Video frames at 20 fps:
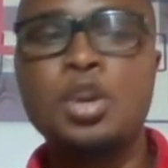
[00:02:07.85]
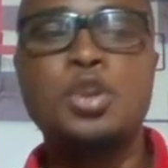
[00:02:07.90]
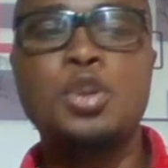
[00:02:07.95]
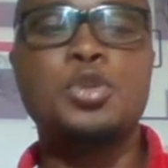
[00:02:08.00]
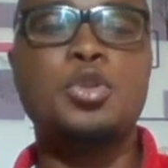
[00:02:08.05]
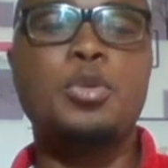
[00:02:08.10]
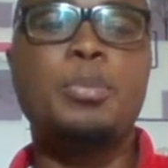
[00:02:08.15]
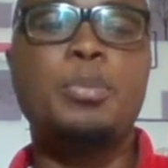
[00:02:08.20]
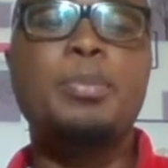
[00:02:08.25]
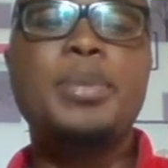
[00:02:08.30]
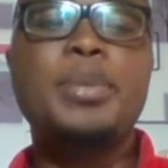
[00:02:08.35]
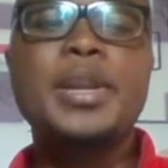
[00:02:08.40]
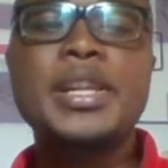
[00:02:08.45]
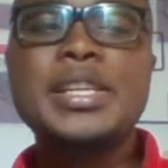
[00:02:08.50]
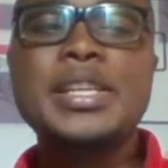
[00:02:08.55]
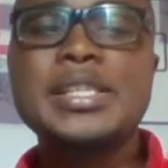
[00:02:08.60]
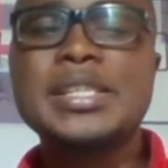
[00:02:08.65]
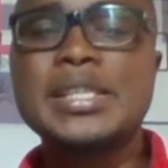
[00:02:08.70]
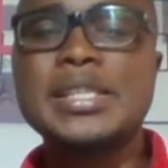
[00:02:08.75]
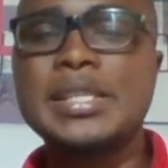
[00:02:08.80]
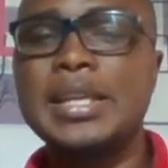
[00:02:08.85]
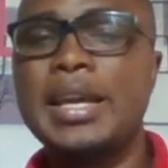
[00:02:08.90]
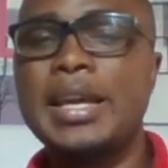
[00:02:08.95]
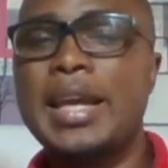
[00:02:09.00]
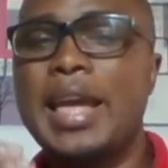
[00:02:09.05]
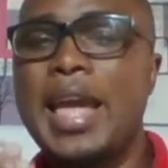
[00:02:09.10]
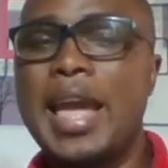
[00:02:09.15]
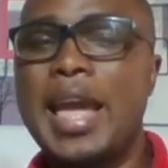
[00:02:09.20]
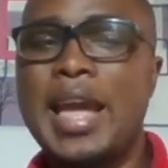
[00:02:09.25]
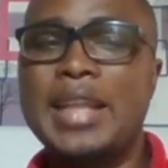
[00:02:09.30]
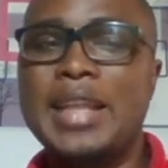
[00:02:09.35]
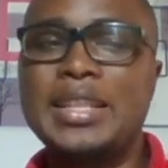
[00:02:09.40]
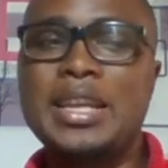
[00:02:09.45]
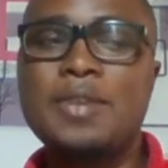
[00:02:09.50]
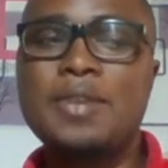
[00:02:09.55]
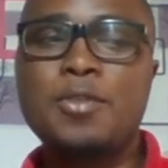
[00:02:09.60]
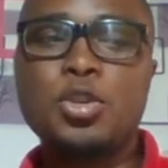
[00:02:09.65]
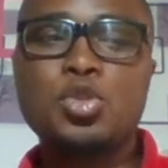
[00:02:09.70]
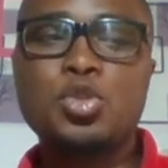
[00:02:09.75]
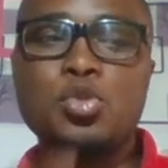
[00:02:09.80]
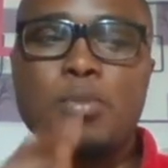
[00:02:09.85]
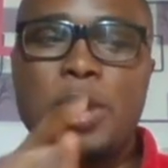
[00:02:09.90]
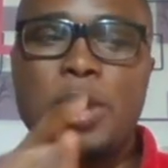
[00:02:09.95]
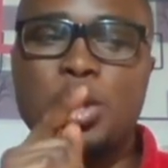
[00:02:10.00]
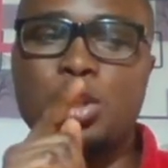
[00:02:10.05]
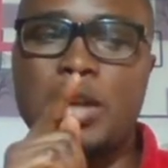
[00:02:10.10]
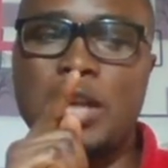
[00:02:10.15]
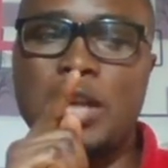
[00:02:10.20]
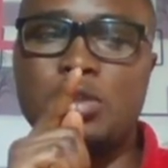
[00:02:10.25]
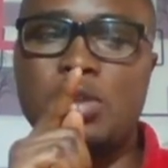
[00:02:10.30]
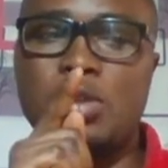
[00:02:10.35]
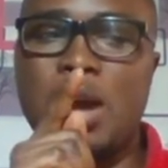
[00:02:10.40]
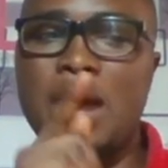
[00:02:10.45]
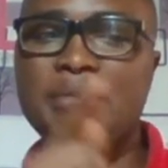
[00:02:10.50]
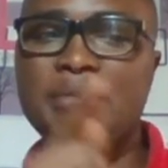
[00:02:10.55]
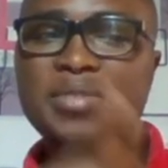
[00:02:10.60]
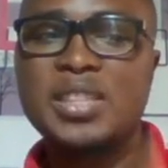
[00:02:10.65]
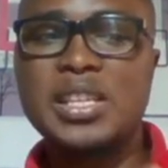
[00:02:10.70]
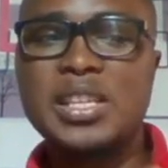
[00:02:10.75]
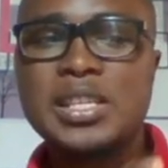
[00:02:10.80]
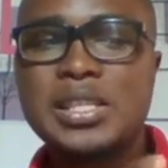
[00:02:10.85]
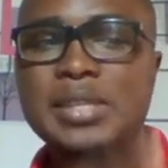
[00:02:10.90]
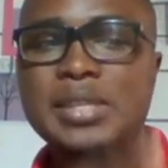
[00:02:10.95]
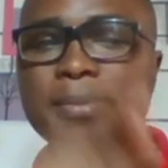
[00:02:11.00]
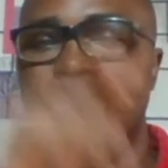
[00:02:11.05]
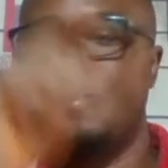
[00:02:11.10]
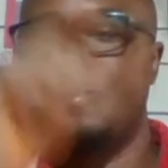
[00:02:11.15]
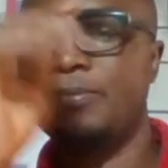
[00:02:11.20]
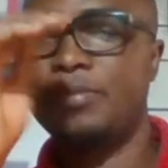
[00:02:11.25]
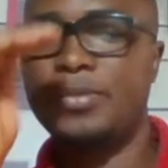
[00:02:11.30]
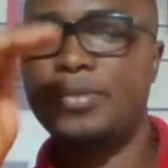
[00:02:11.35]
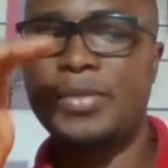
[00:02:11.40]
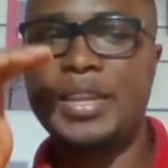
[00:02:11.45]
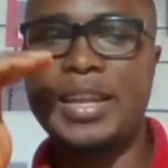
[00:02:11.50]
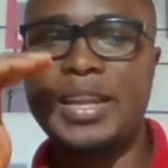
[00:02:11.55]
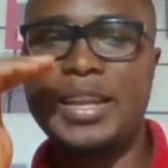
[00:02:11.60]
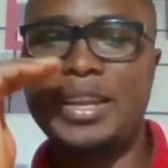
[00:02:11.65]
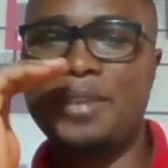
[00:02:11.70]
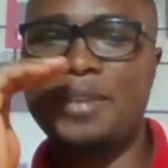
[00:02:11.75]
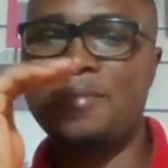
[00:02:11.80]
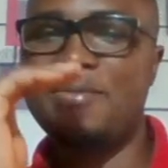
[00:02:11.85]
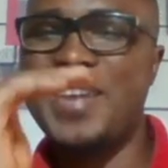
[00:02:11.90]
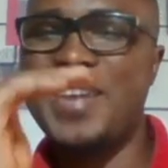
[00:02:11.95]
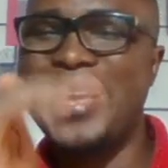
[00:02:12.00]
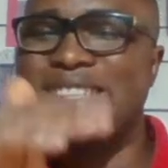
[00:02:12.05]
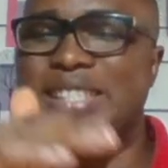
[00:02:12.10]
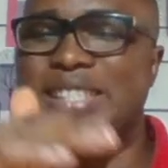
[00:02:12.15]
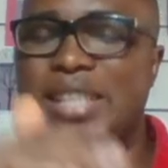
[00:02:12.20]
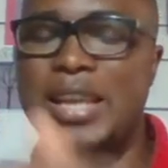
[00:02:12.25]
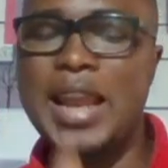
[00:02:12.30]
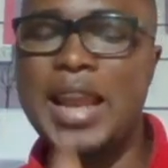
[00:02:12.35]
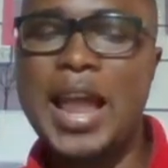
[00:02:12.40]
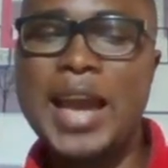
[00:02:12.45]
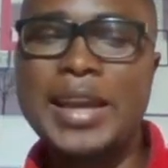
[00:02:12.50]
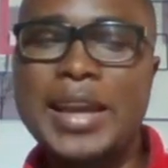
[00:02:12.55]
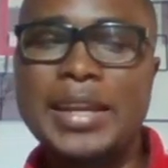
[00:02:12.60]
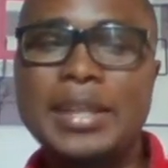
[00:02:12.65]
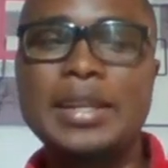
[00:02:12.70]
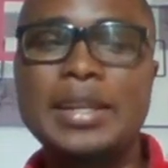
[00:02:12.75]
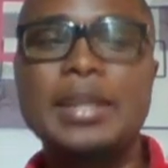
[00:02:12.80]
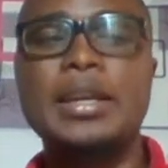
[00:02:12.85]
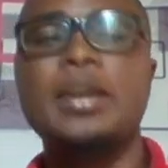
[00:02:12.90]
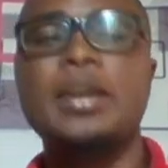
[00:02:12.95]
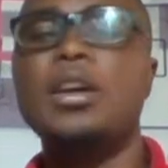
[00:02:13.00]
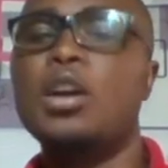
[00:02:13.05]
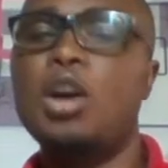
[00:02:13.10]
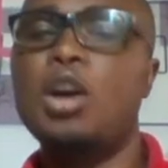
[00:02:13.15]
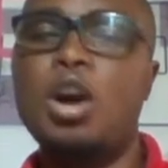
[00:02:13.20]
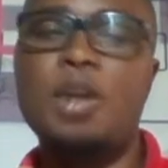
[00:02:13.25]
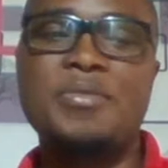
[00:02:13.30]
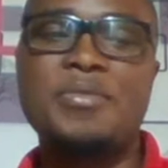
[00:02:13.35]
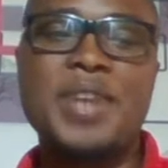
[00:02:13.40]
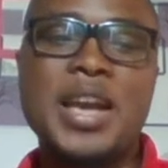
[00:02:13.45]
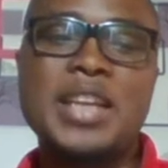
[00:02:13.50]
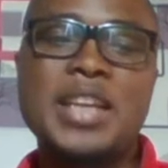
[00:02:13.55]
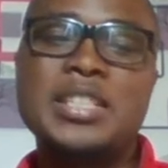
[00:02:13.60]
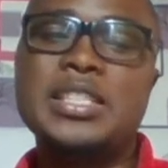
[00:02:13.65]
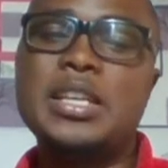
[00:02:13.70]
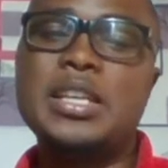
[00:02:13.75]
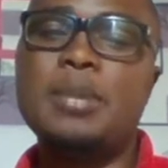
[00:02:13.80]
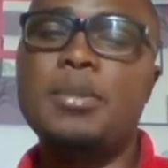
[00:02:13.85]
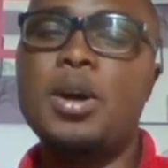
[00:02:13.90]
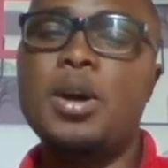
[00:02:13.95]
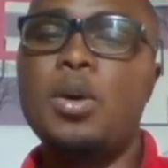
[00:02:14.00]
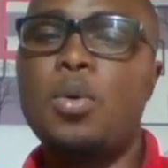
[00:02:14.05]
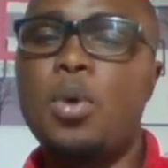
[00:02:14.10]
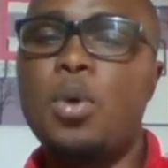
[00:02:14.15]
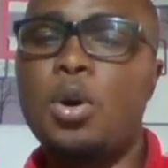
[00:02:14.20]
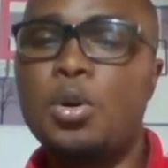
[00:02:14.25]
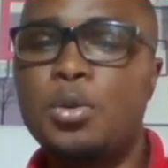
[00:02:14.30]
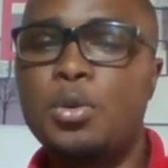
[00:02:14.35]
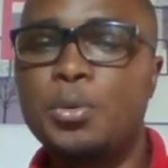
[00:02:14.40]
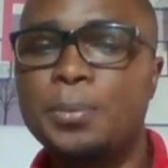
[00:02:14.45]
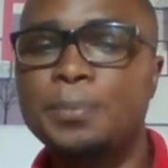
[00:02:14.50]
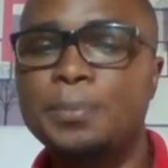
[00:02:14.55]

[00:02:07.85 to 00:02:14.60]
So please endeavor to make sure that you have this in the first line of your HTML work.